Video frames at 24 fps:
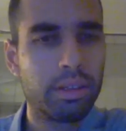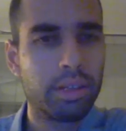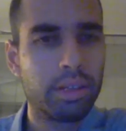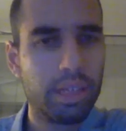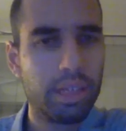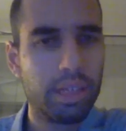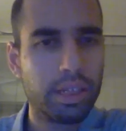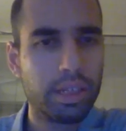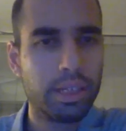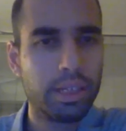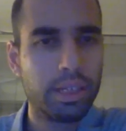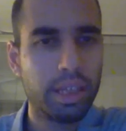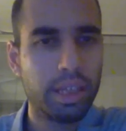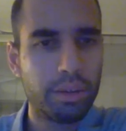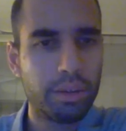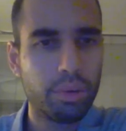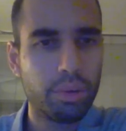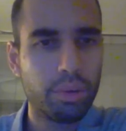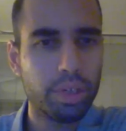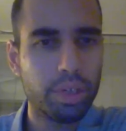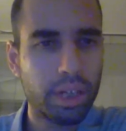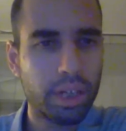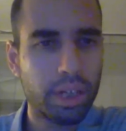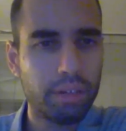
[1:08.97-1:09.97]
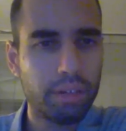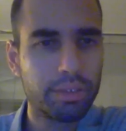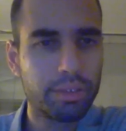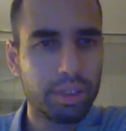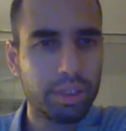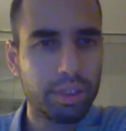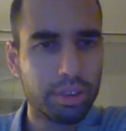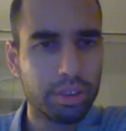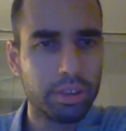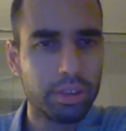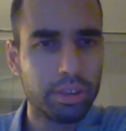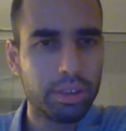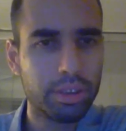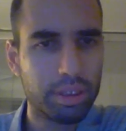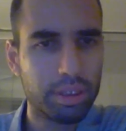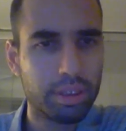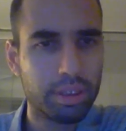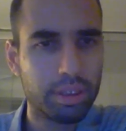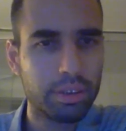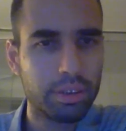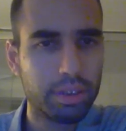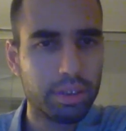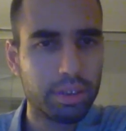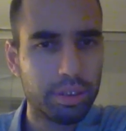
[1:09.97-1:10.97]
And then what after?
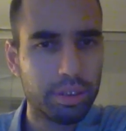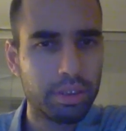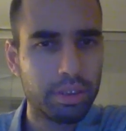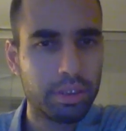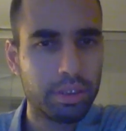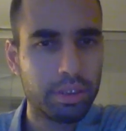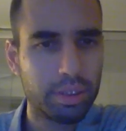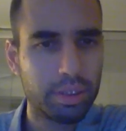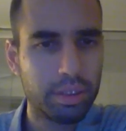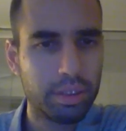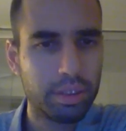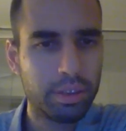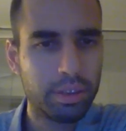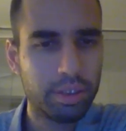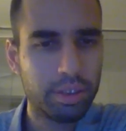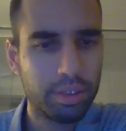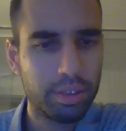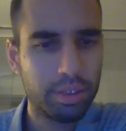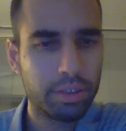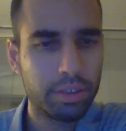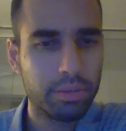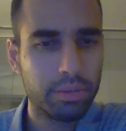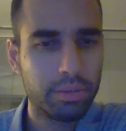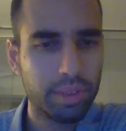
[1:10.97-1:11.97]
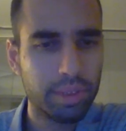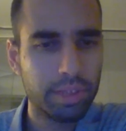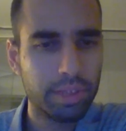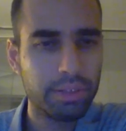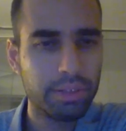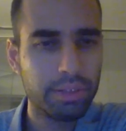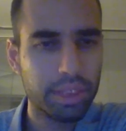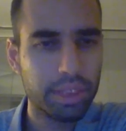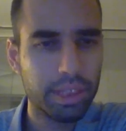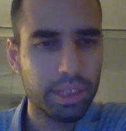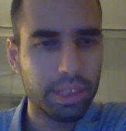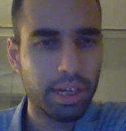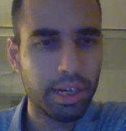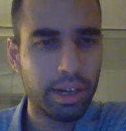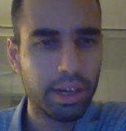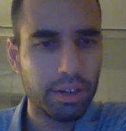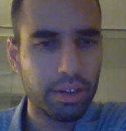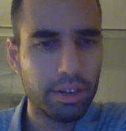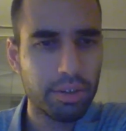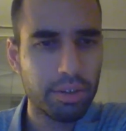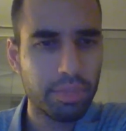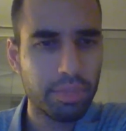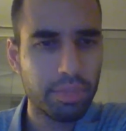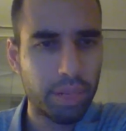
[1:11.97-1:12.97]
Do we even dare
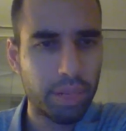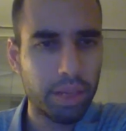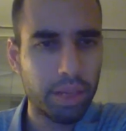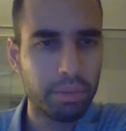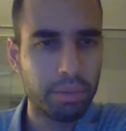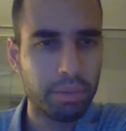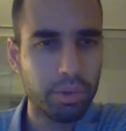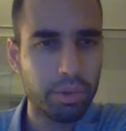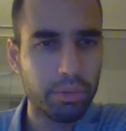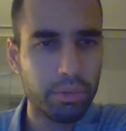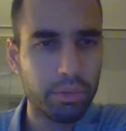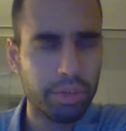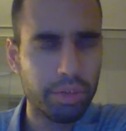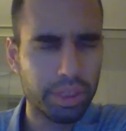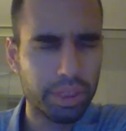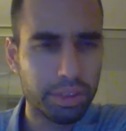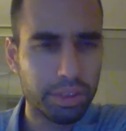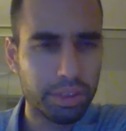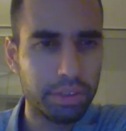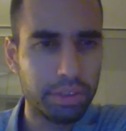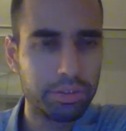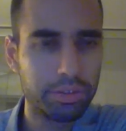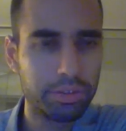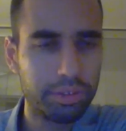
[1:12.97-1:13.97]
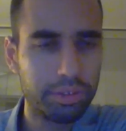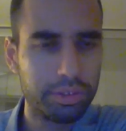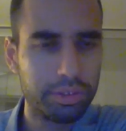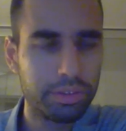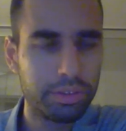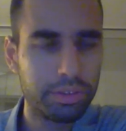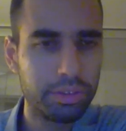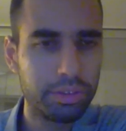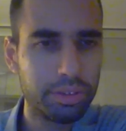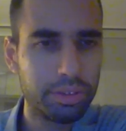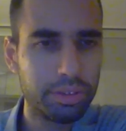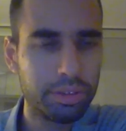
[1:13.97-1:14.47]
to play a move like this?